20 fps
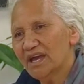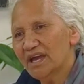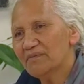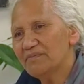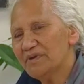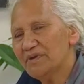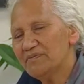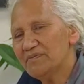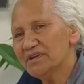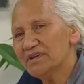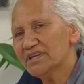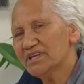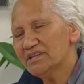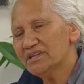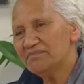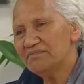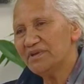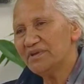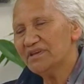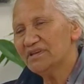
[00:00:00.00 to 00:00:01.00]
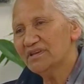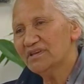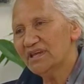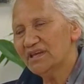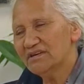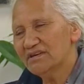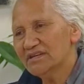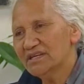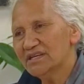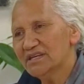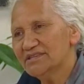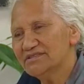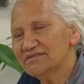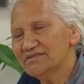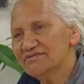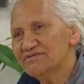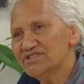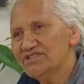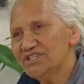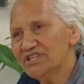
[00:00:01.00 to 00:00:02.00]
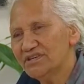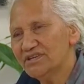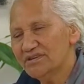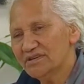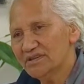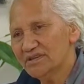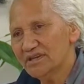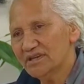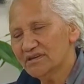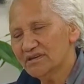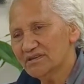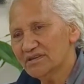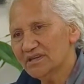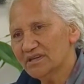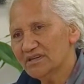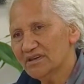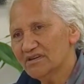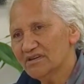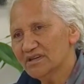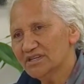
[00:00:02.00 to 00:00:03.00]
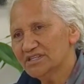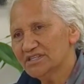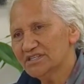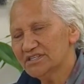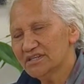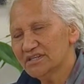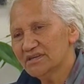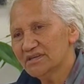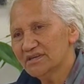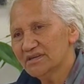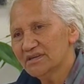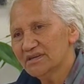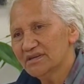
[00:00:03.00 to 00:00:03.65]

Our people are getting better nowadays of sharing their, their knowledge,